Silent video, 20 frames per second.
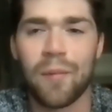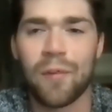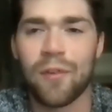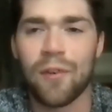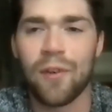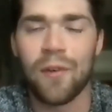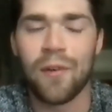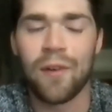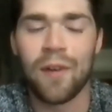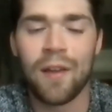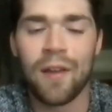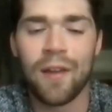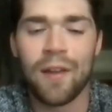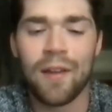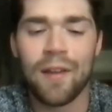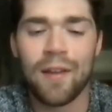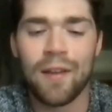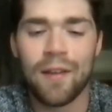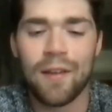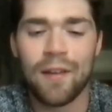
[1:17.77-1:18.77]
So
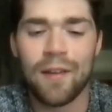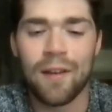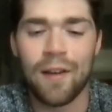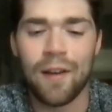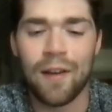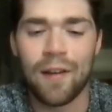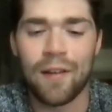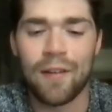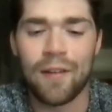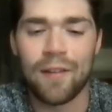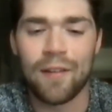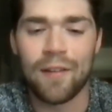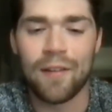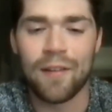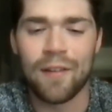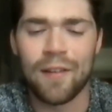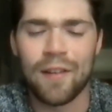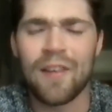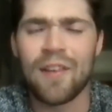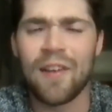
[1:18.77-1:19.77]
uh,
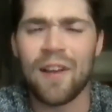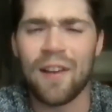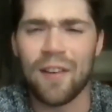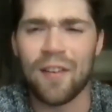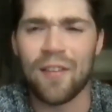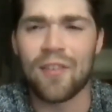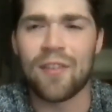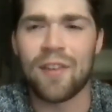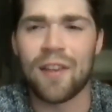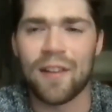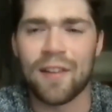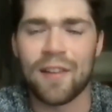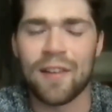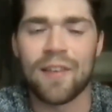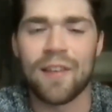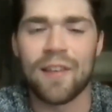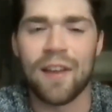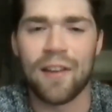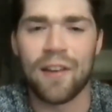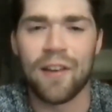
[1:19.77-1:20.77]
did kind of stink
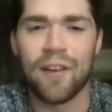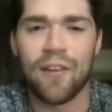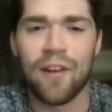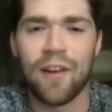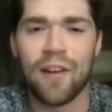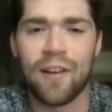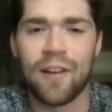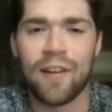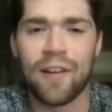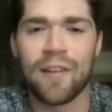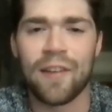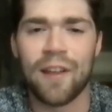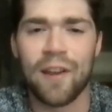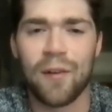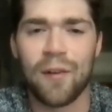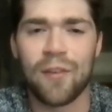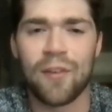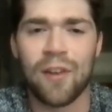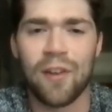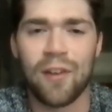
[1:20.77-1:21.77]
that that year ended and that
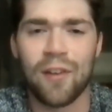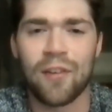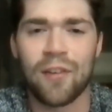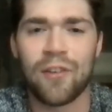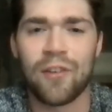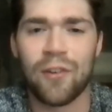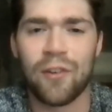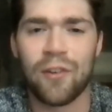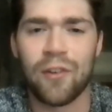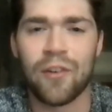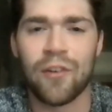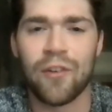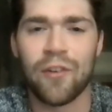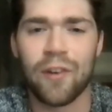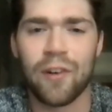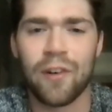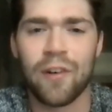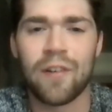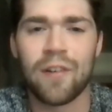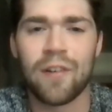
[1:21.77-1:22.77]
was how the junior
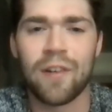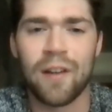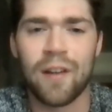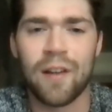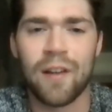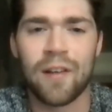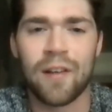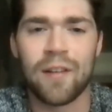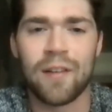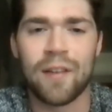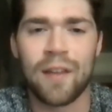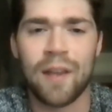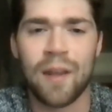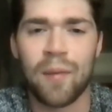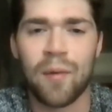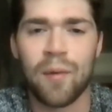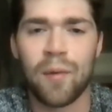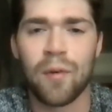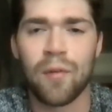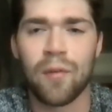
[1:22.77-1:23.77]
career
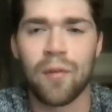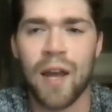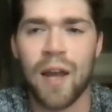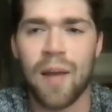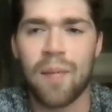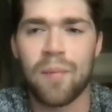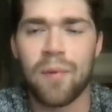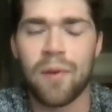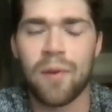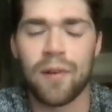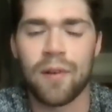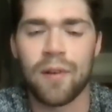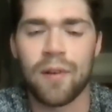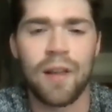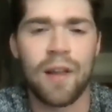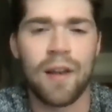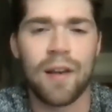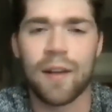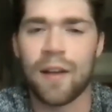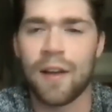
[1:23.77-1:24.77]
came to a wrap. But a
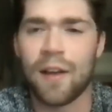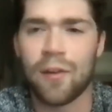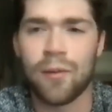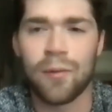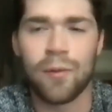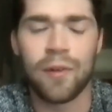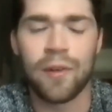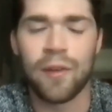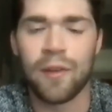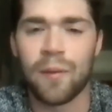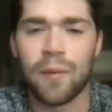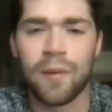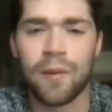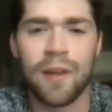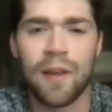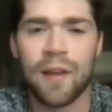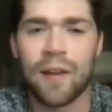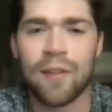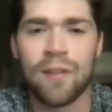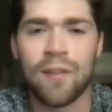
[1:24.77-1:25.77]
lot of guys were dealing with
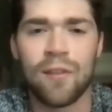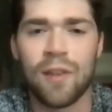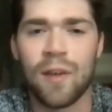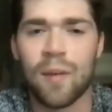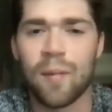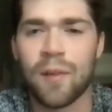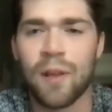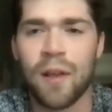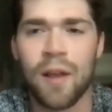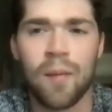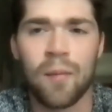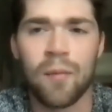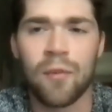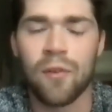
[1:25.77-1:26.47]
that at the same time.